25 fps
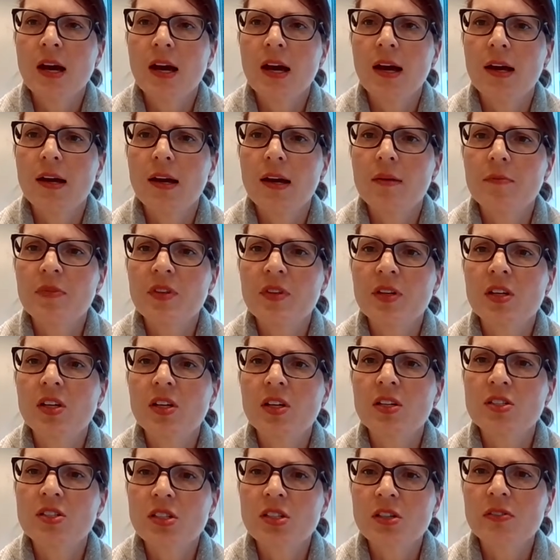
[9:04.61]
Um, the
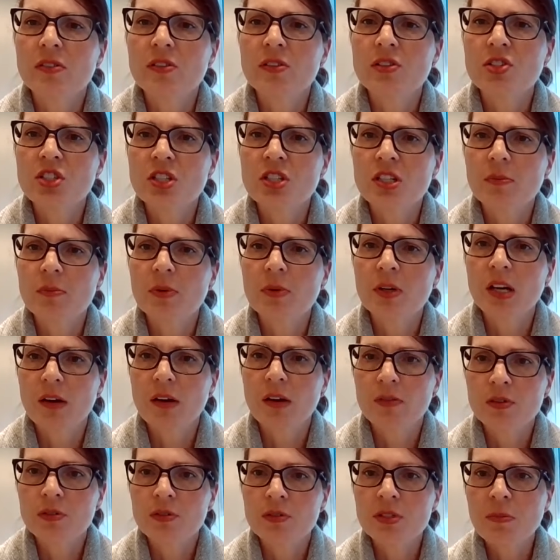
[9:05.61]
conservatorship
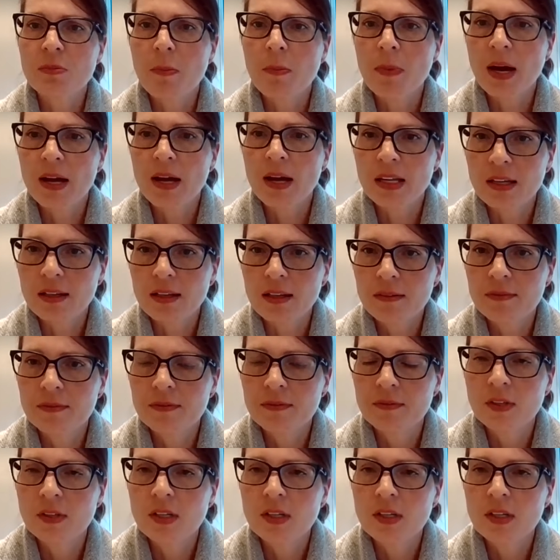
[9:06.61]
governs money.